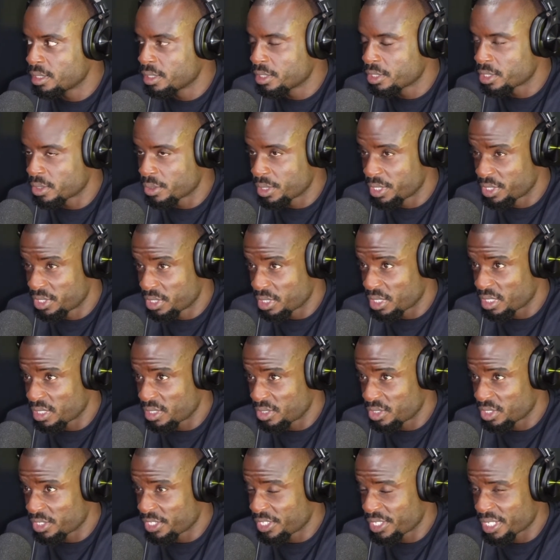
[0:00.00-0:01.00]
So he started
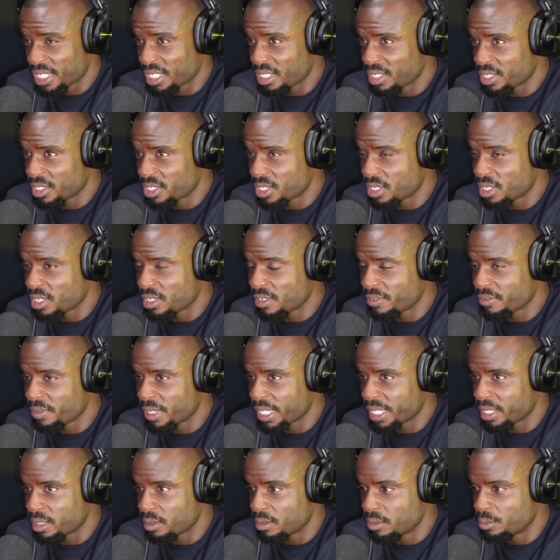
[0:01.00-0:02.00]
just selling stuff,
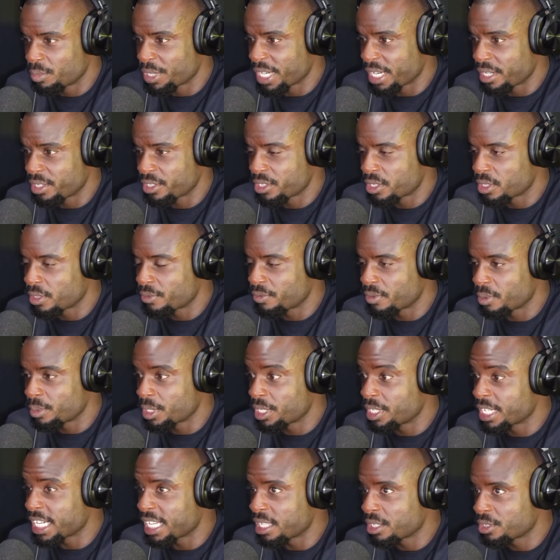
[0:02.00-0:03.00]
like buying stuff from the
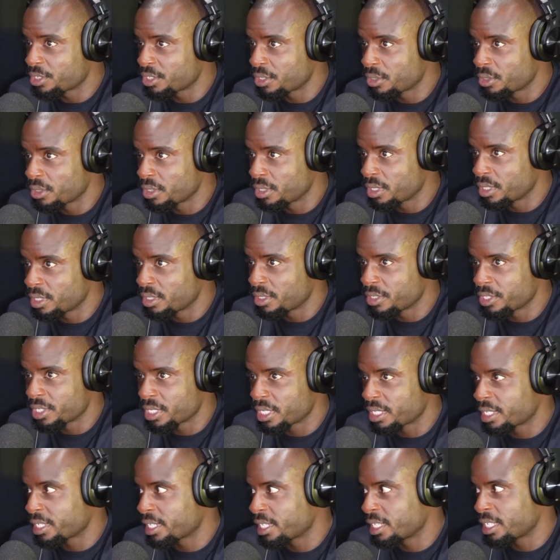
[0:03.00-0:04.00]
dollar store,
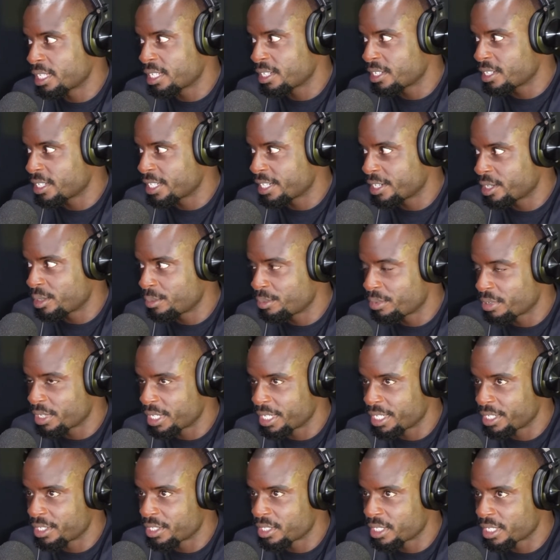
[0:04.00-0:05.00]
selling it at a higher
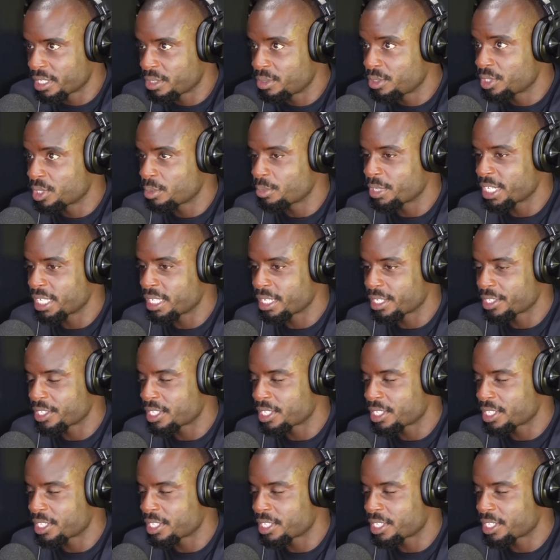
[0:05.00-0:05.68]
price. Like mm-hmm. he used to buy like